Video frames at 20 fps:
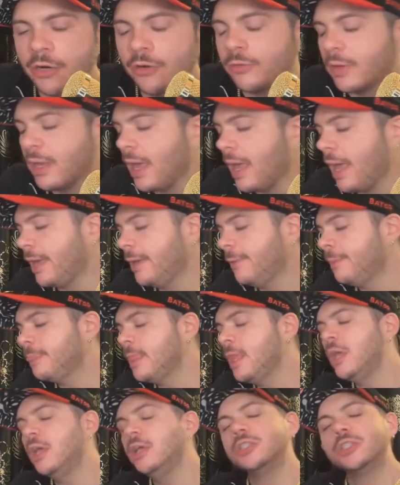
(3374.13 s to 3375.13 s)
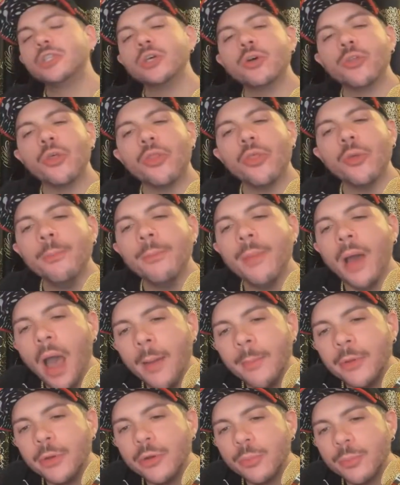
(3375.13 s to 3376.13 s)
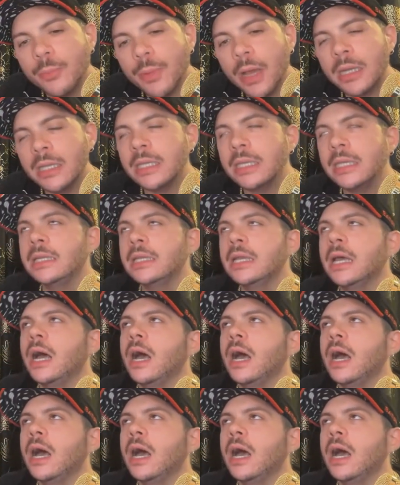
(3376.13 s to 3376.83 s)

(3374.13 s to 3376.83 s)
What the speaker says: Okay, so the thermometer button